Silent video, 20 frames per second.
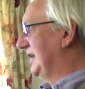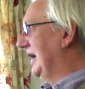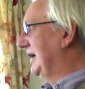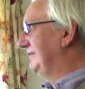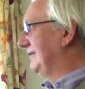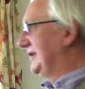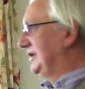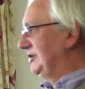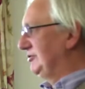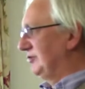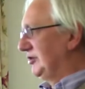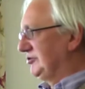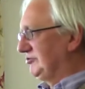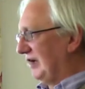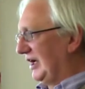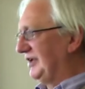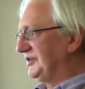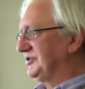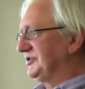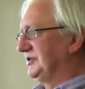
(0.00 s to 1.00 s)
I have any
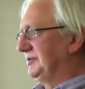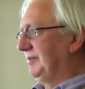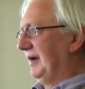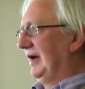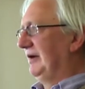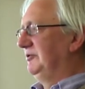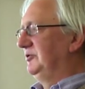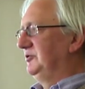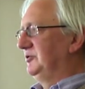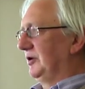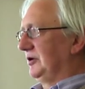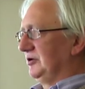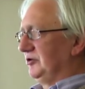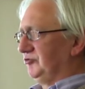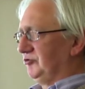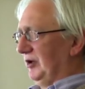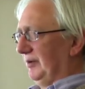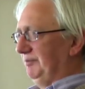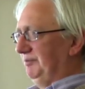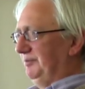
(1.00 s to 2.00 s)
regrets about
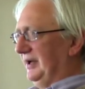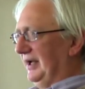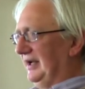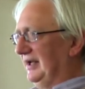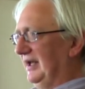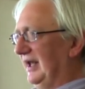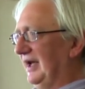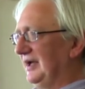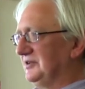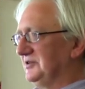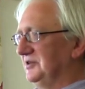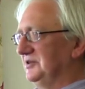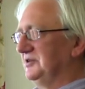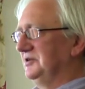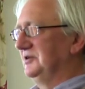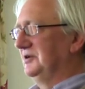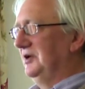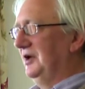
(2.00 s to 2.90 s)
Donald Trump being elected.